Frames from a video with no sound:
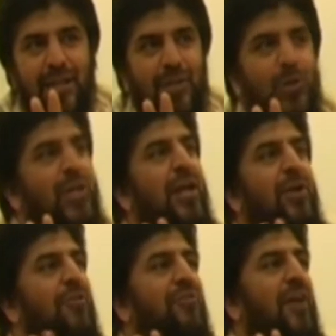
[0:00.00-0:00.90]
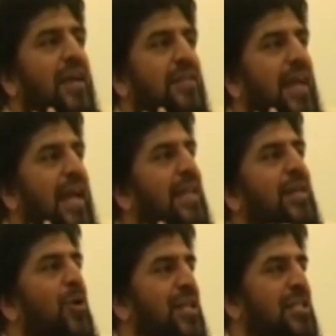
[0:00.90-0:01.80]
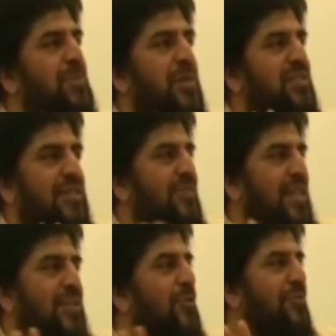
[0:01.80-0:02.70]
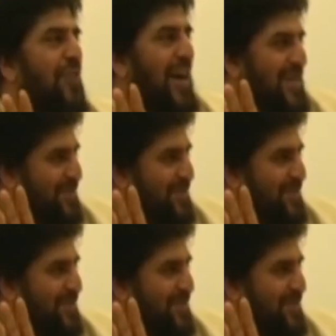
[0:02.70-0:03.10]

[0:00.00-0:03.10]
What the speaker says: You cannot find any honest person in Kufa.